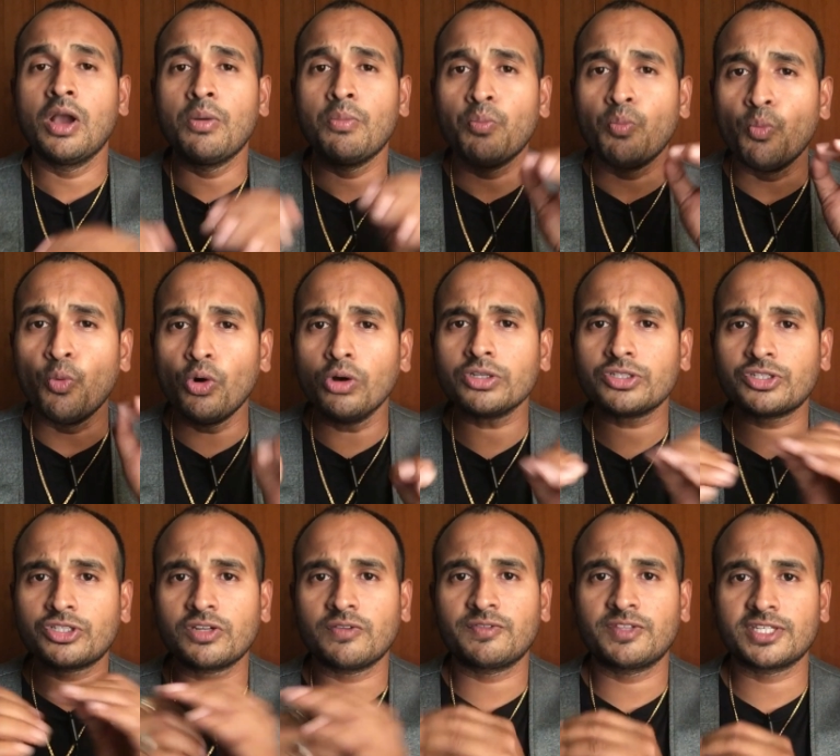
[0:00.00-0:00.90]

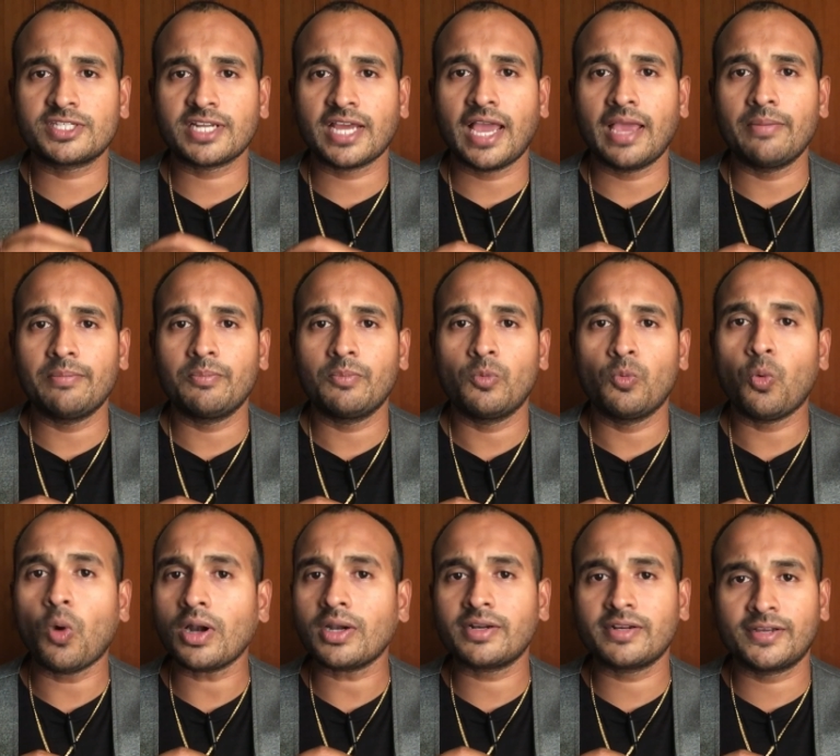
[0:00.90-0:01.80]
Most of the time,
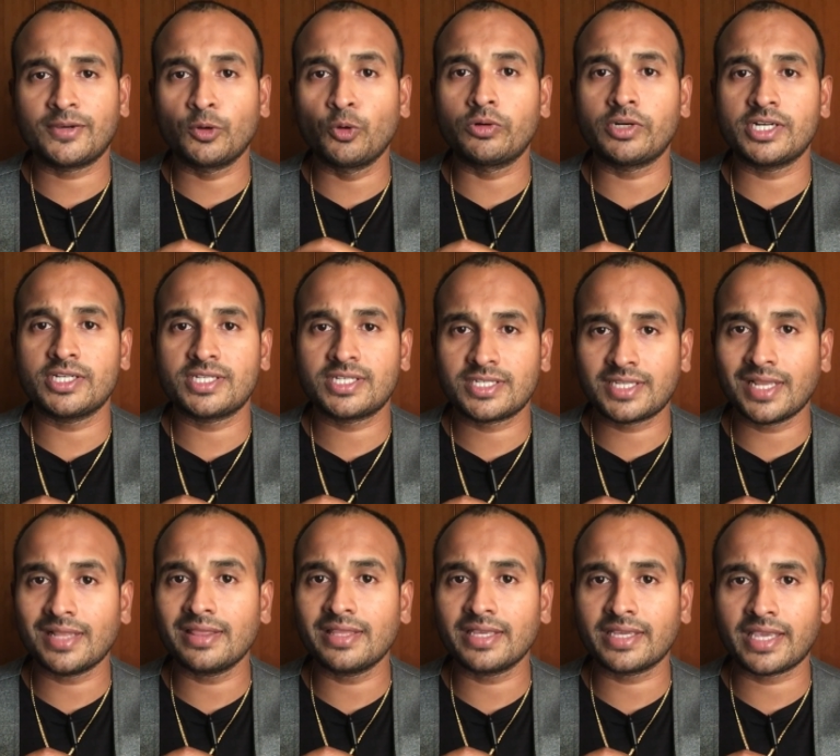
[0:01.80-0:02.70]
what recruiters
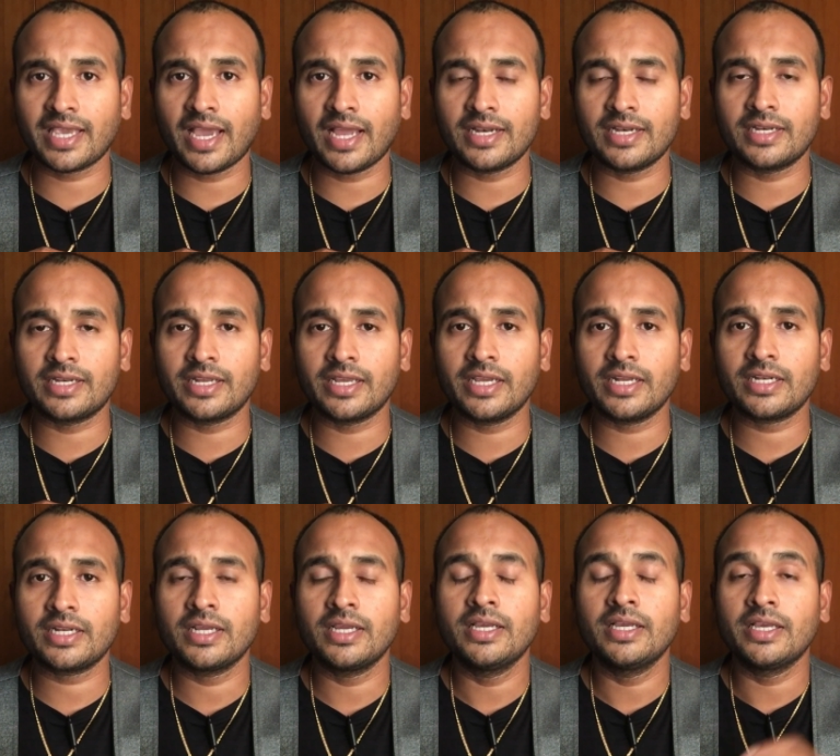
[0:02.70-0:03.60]
tell the
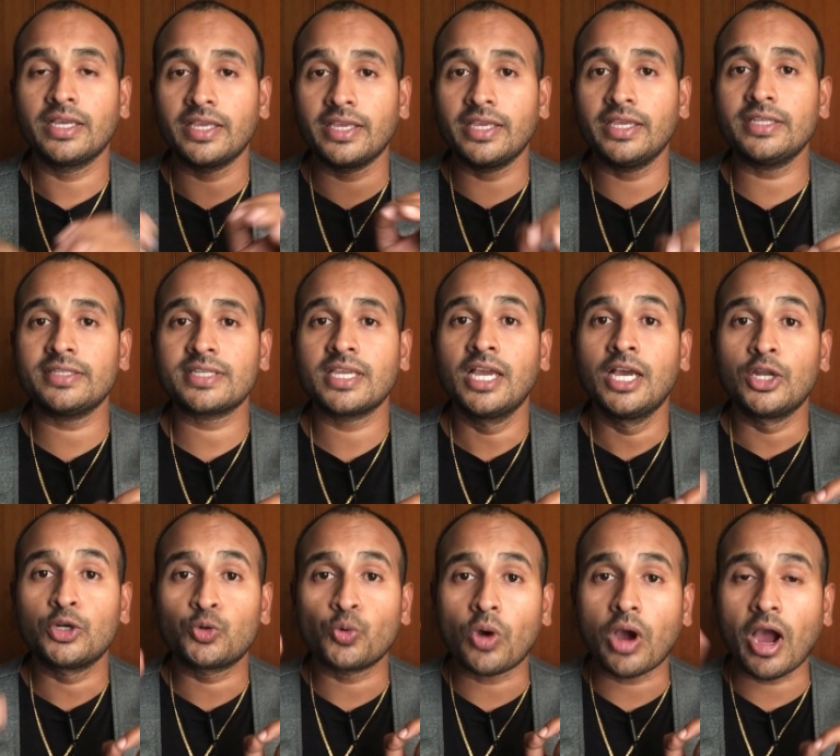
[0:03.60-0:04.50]
candidate is
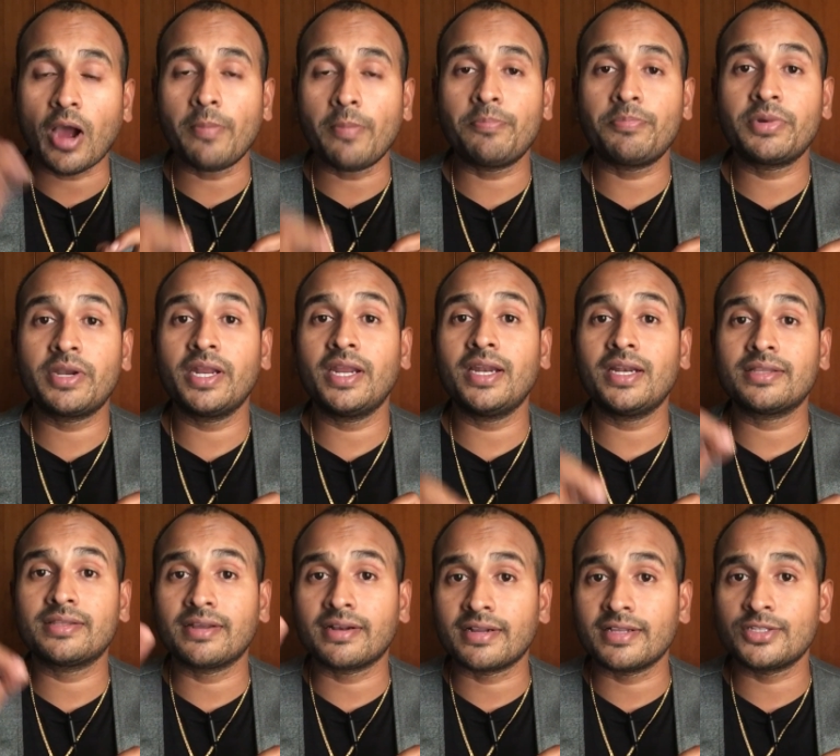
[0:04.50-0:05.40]
to update
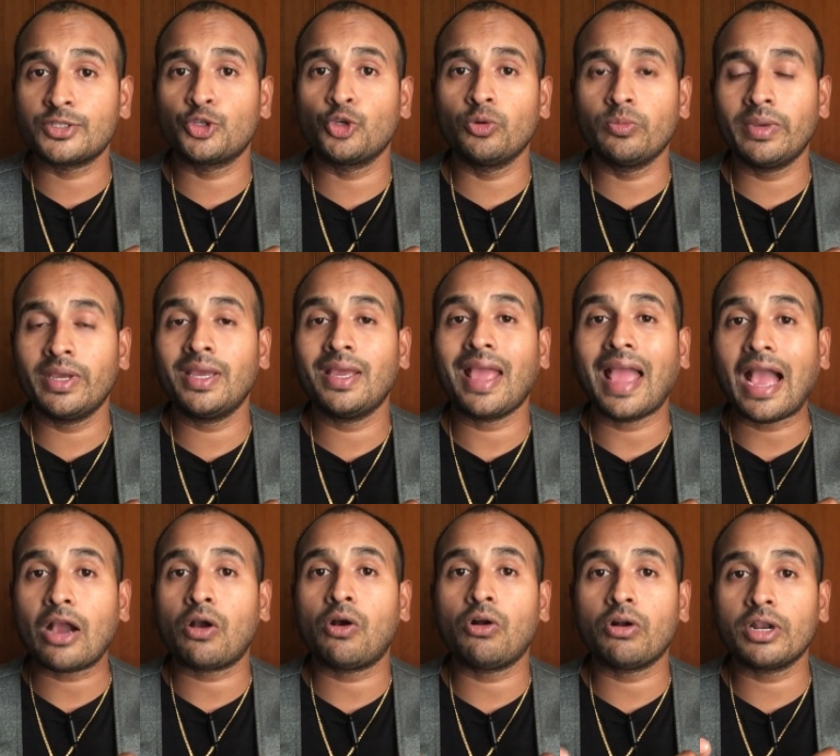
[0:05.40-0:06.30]
the resume
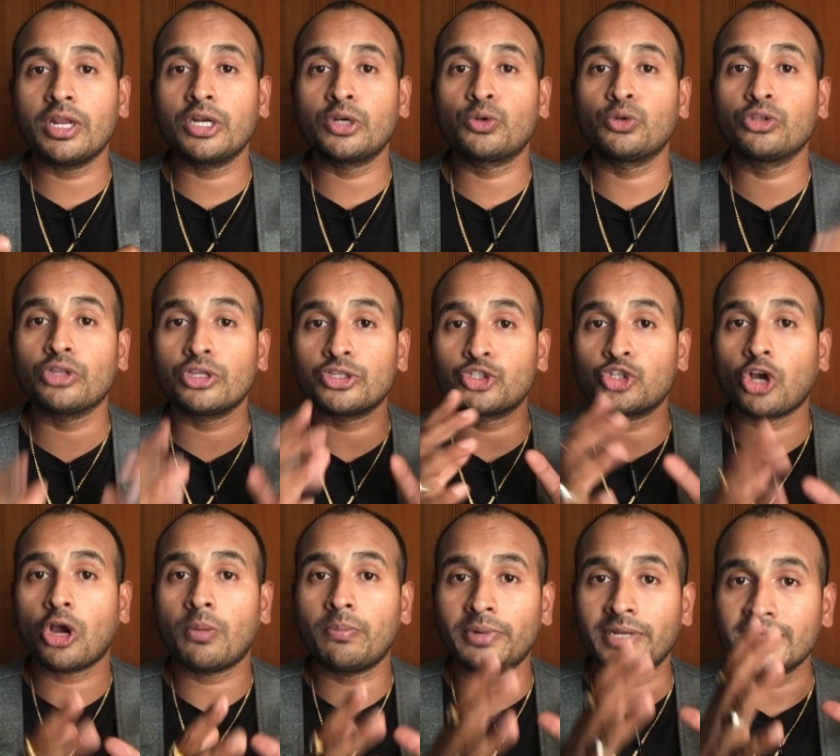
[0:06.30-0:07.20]
according to the
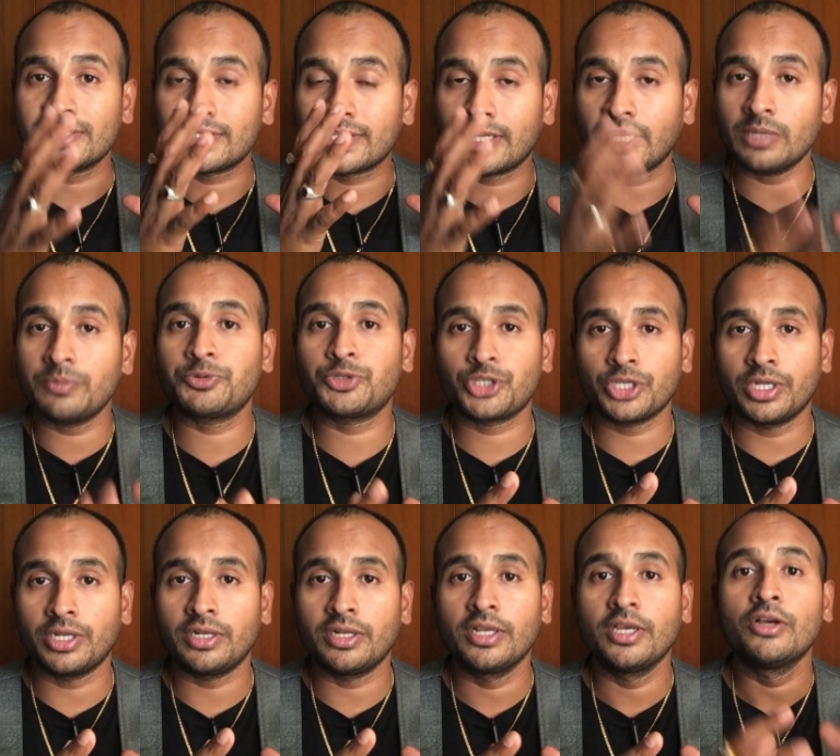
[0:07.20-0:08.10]
job
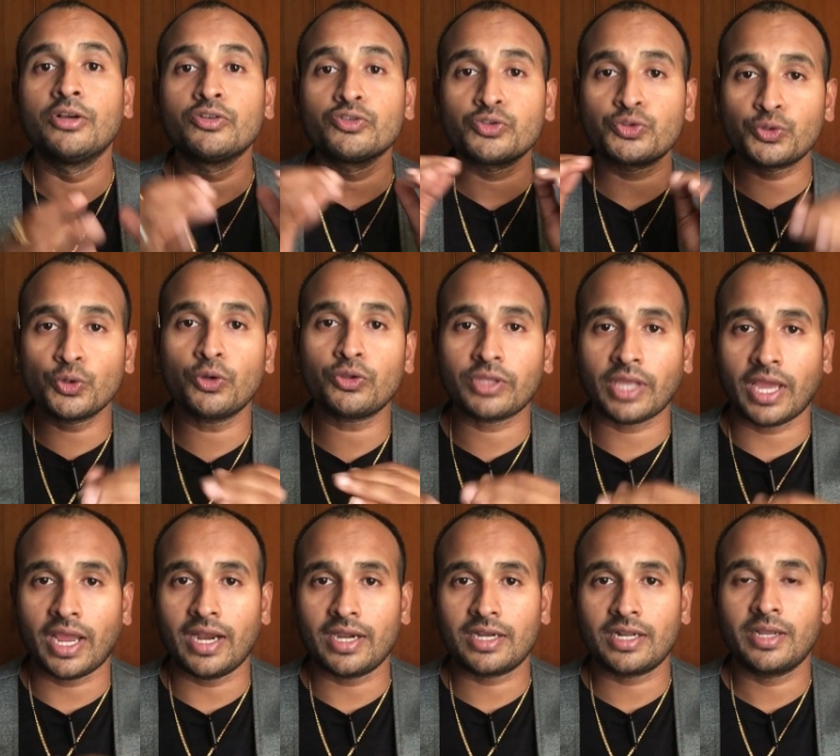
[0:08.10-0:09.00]
description, so
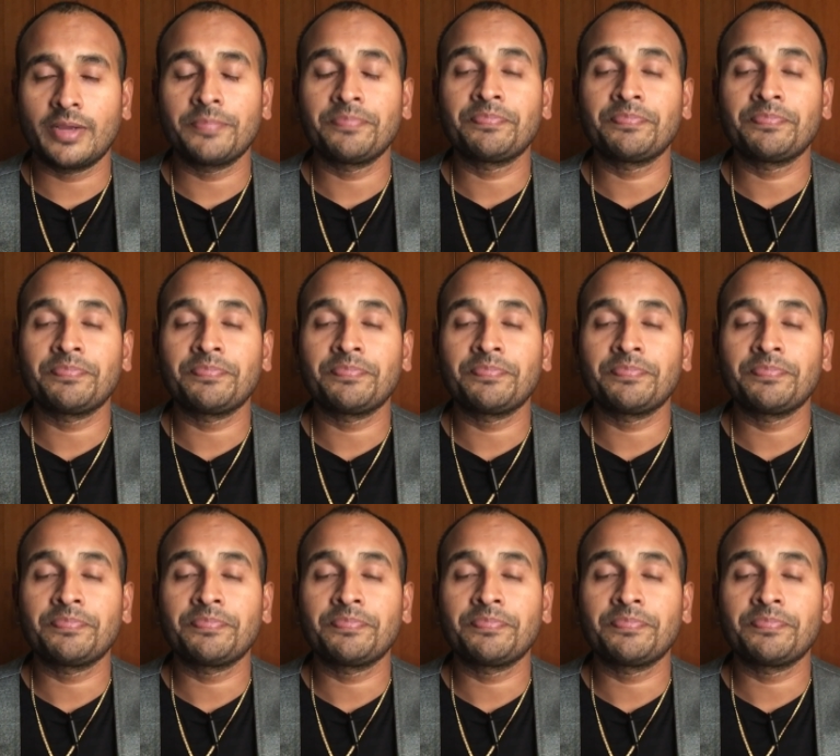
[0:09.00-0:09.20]
that